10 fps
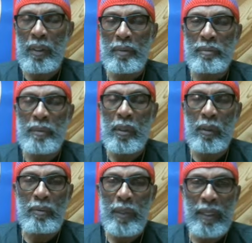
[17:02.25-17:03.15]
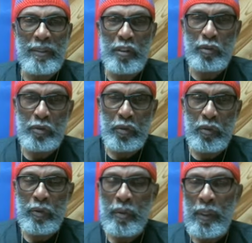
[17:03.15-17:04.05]
and you know, I still
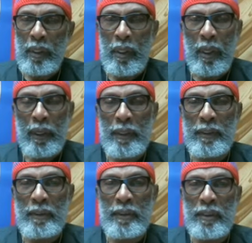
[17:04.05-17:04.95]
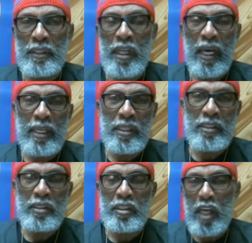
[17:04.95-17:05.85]
do, uh, the
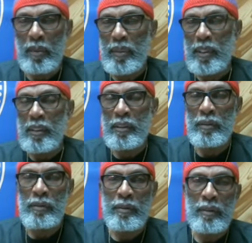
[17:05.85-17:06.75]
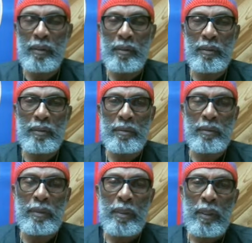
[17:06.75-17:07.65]
Chinese, the Japanese,
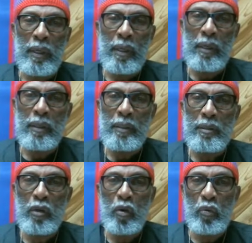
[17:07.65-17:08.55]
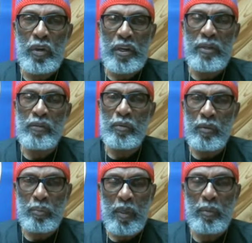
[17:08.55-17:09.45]
uh, uh, the Koreans,
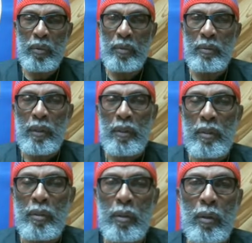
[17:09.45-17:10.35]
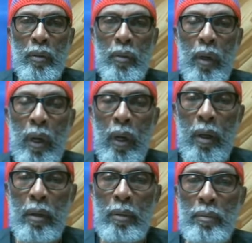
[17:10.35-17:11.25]
people, you know, uh,